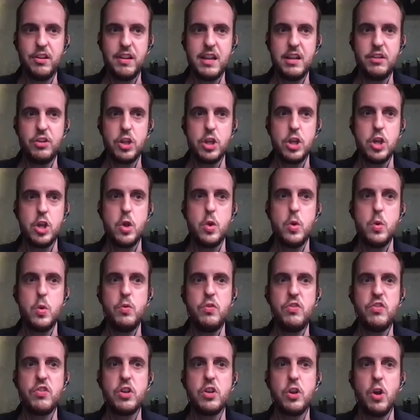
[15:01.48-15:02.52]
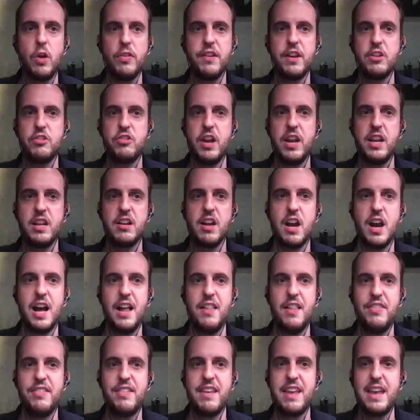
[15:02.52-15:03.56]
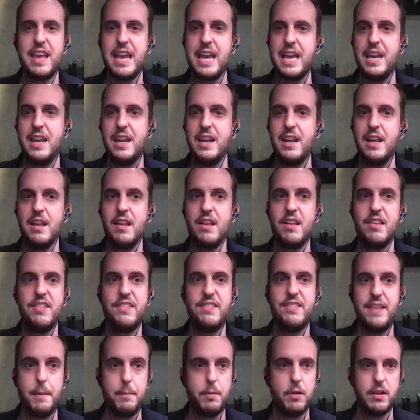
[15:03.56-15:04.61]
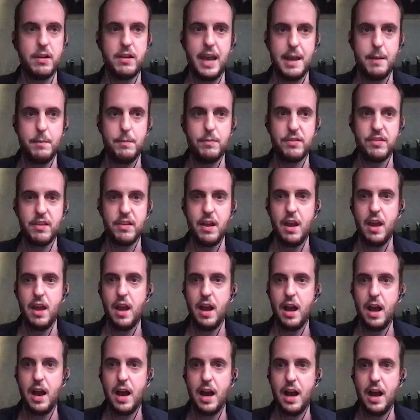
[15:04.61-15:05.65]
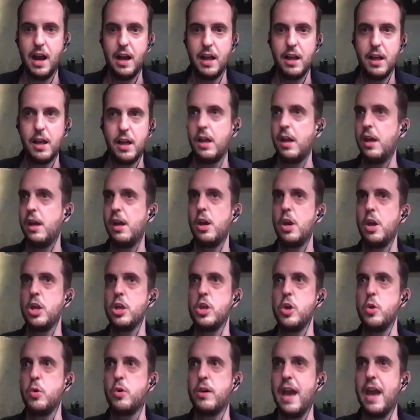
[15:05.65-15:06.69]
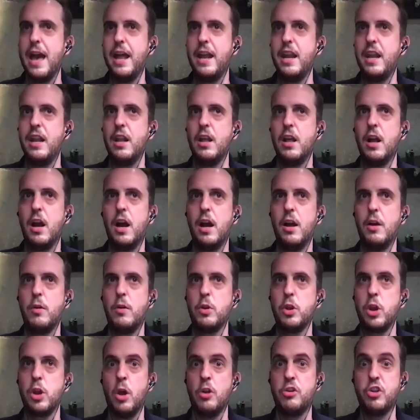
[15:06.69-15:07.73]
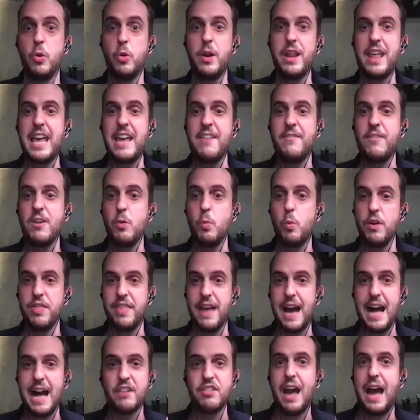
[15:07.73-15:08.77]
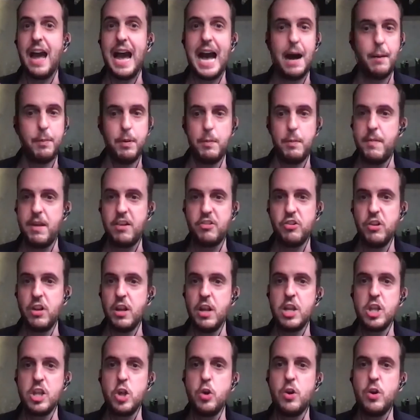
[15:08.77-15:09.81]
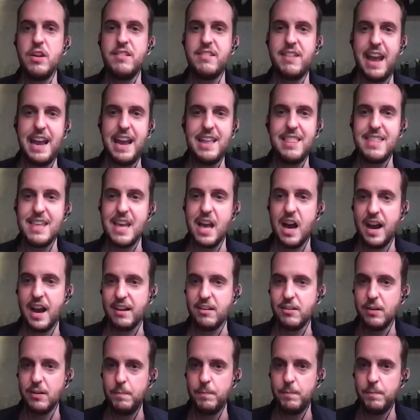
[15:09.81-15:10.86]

to use Gods Unchained cards in separate games. You can do it even without our permission. You can take the item,